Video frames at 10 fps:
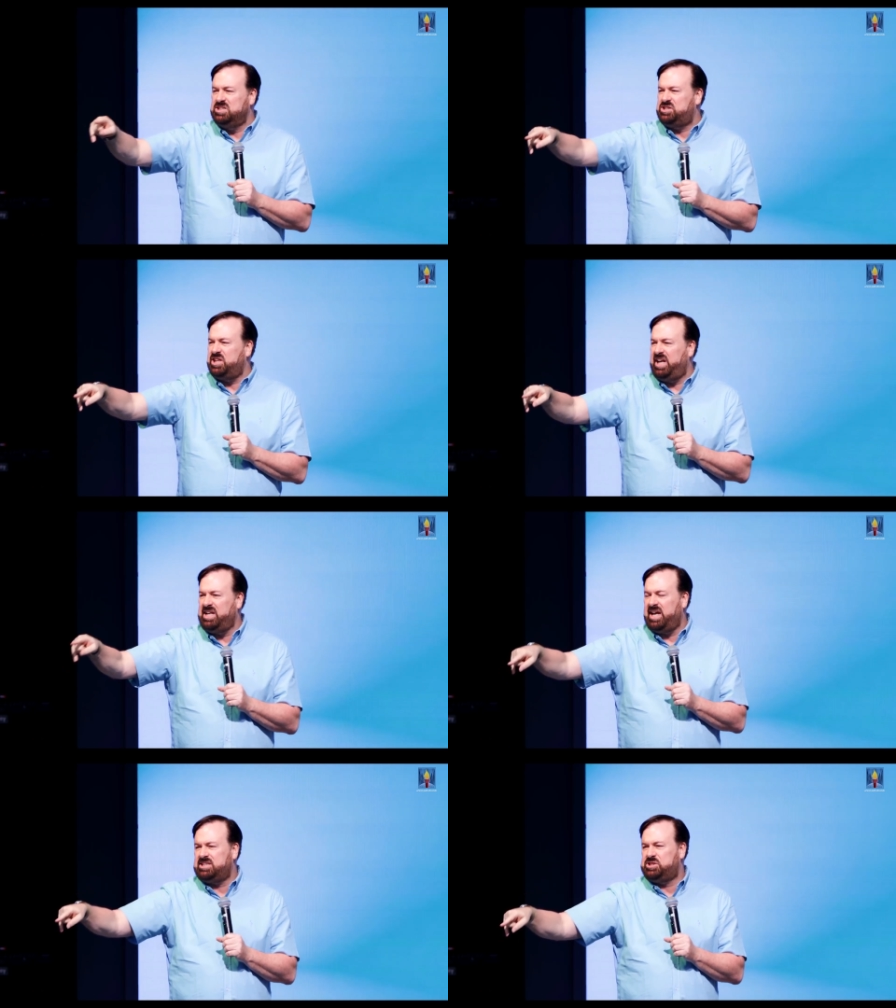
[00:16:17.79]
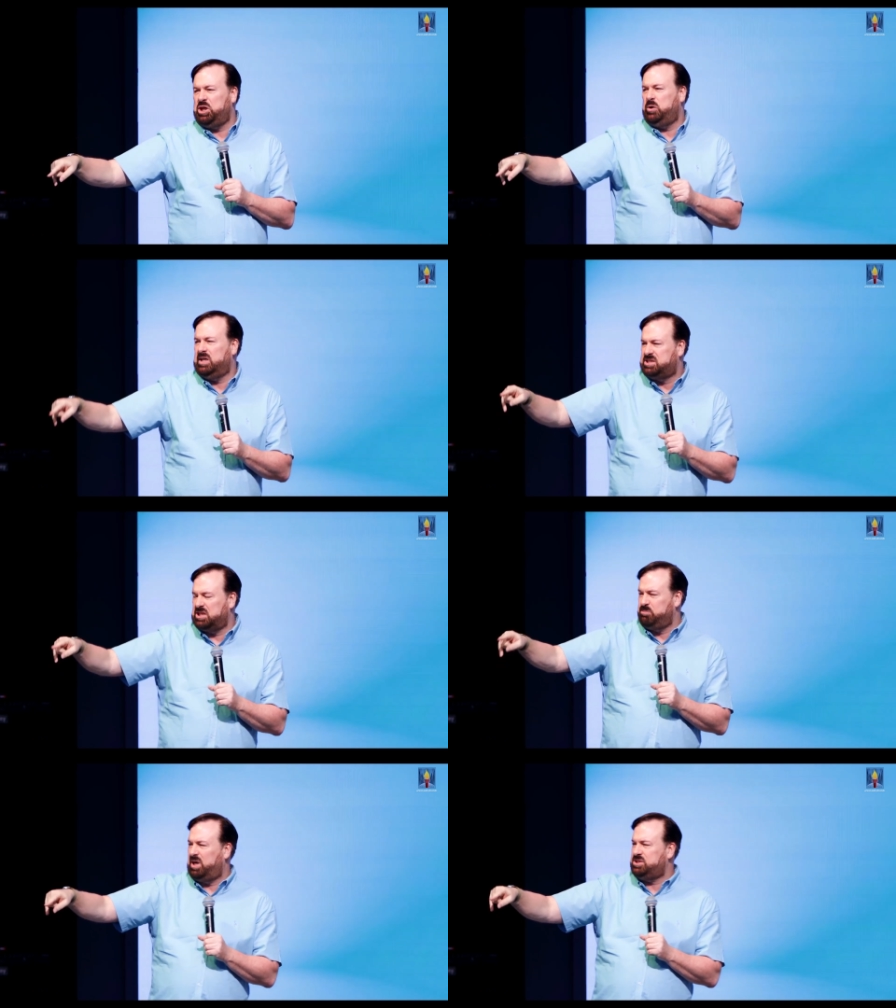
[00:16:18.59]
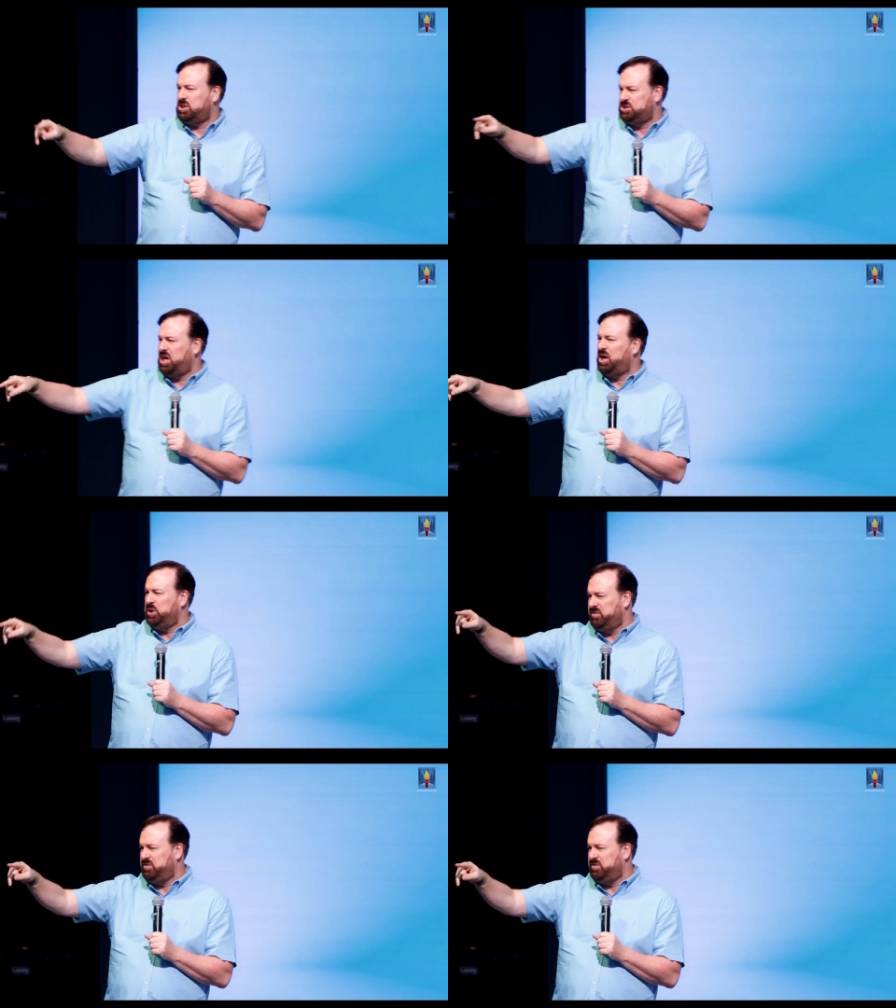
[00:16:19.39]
sitting next to you is as much a child